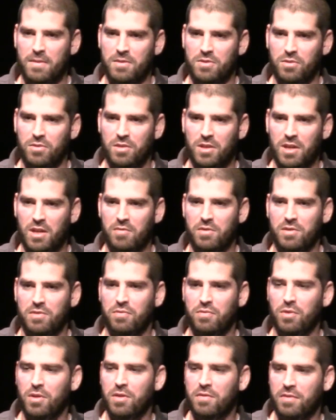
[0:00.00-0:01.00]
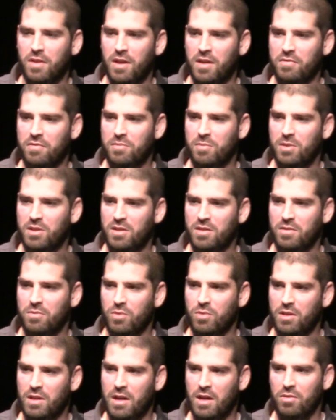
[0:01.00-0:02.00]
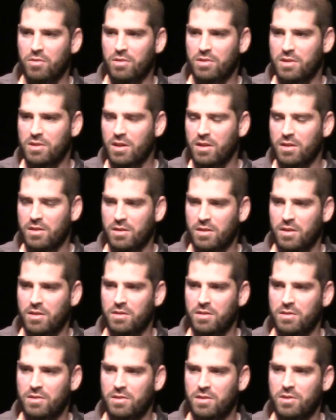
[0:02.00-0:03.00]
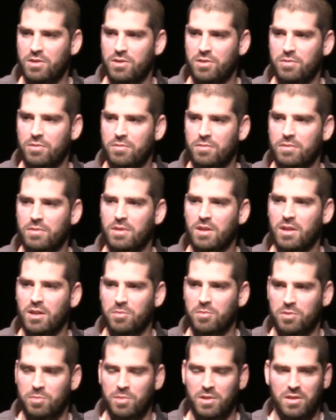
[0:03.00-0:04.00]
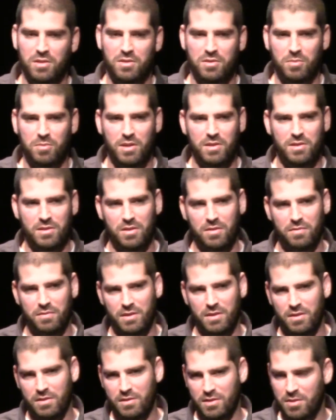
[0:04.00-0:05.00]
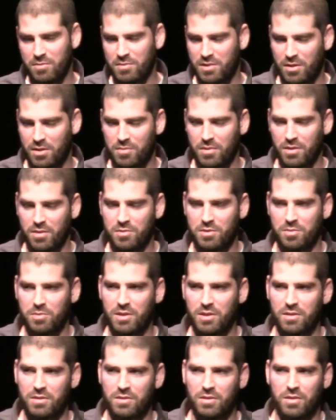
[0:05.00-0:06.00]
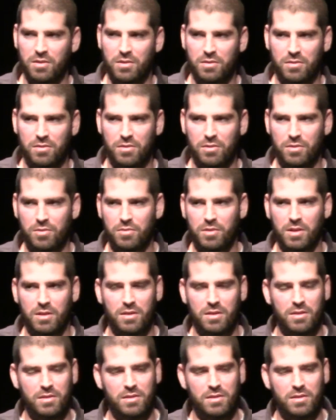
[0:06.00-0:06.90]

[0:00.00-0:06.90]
So he gave us 45-minute, 1-hour talk on this issue, and I'm speaking to myself at the same time that I'm speaking to all of you on